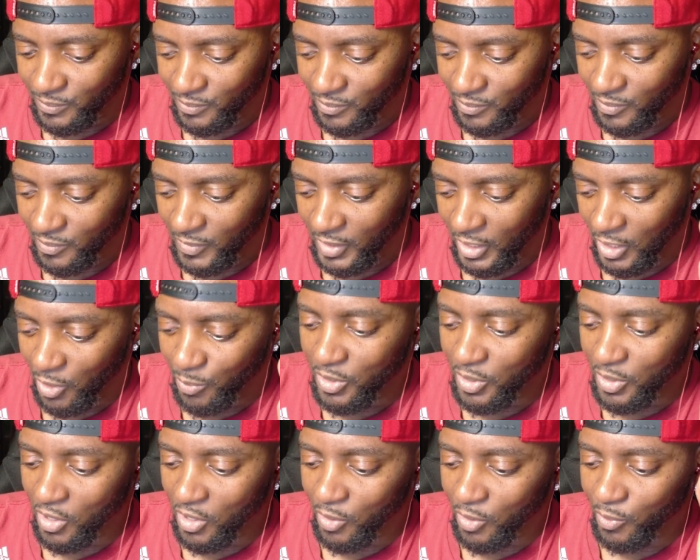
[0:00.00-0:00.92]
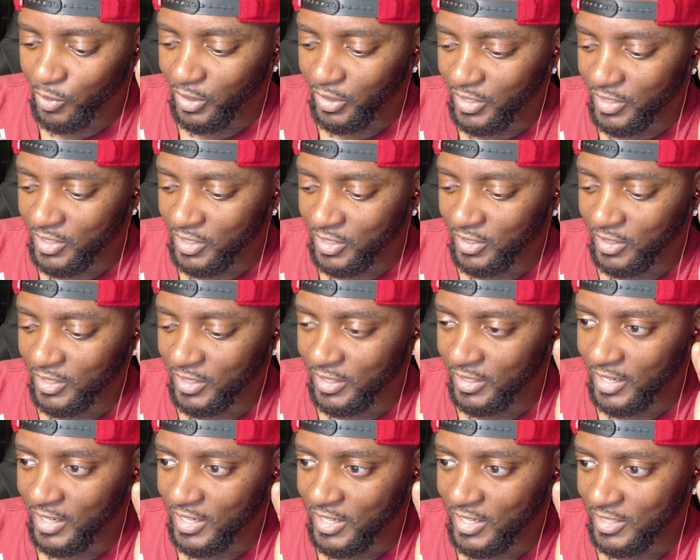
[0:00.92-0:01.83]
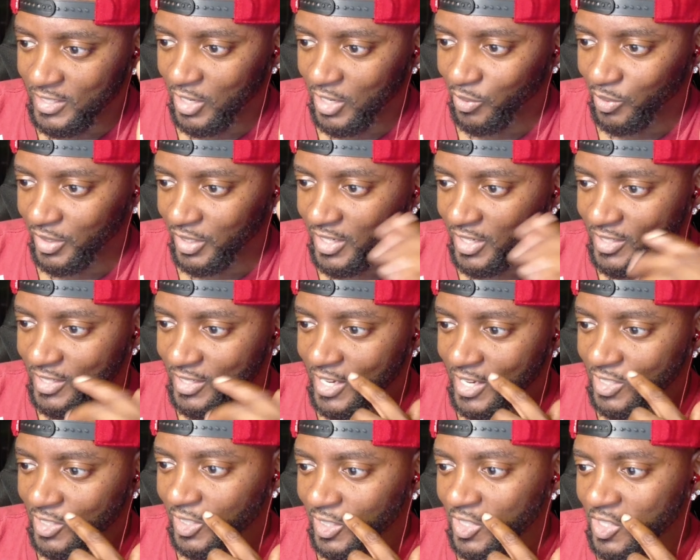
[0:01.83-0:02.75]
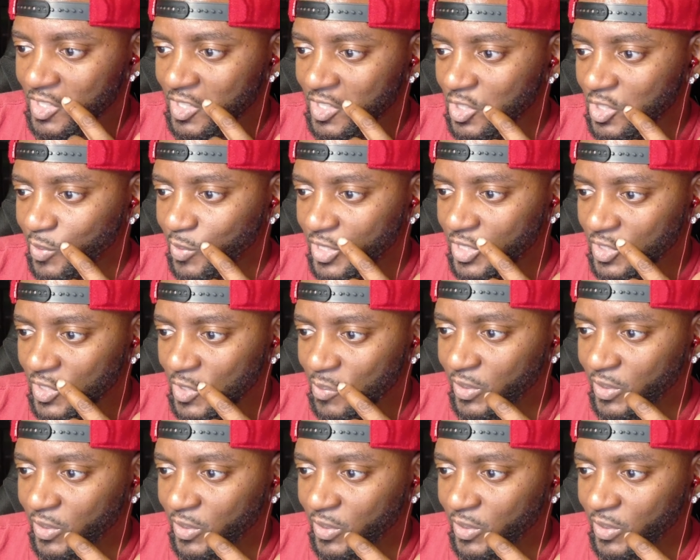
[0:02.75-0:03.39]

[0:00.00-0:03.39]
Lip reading: it'll be unrealistic to think that he's not going to get his isolation situations, but